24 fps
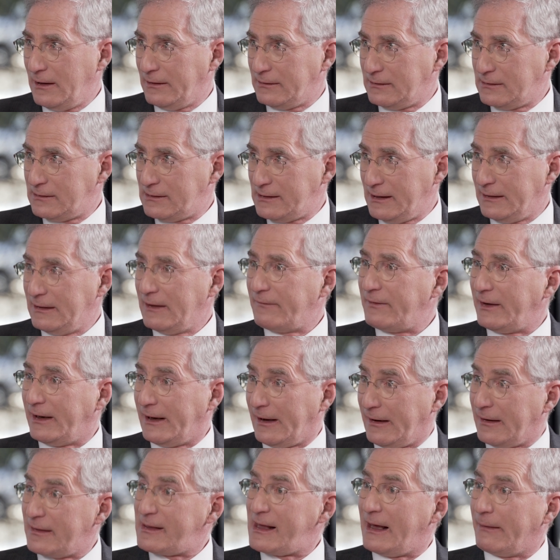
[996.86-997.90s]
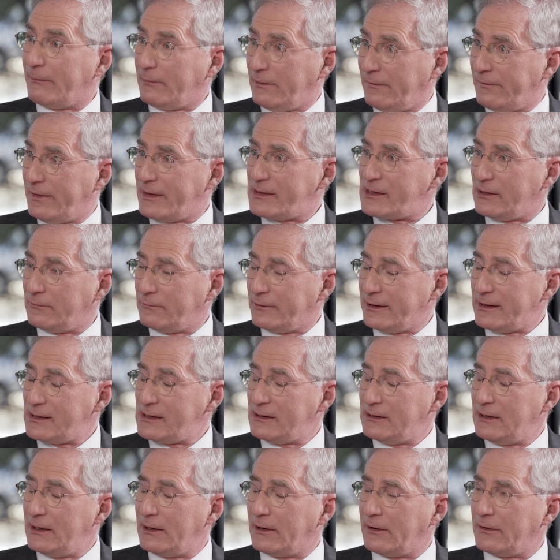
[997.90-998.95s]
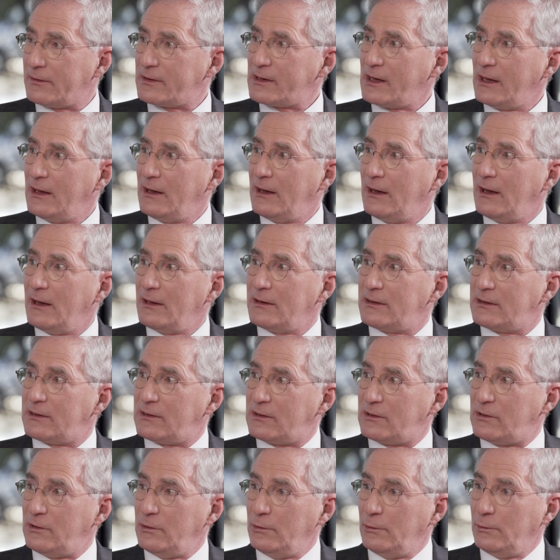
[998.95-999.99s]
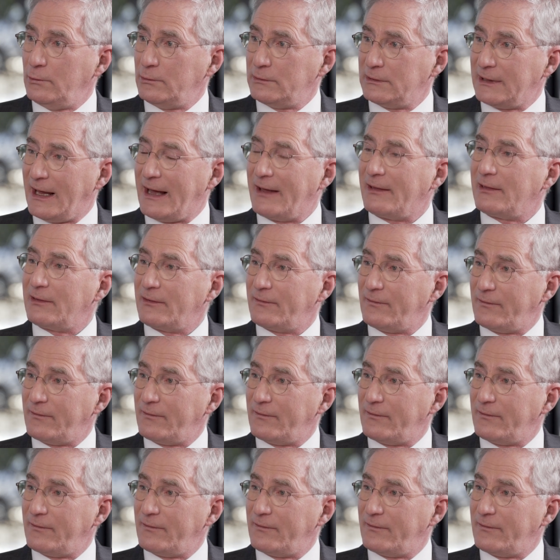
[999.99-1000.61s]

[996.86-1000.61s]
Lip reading: significant example of this in recent years, to let